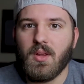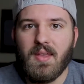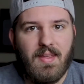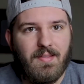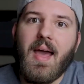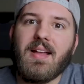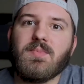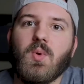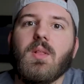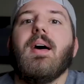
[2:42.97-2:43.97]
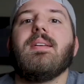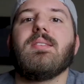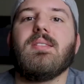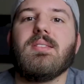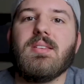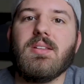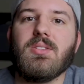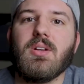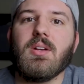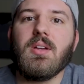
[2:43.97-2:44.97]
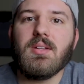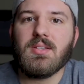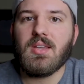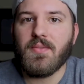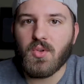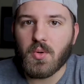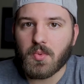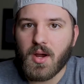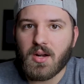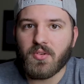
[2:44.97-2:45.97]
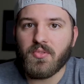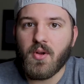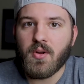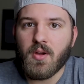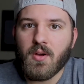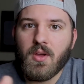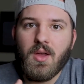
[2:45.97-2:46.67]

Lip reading: It adds more light to the sensor to give you a brighter photo.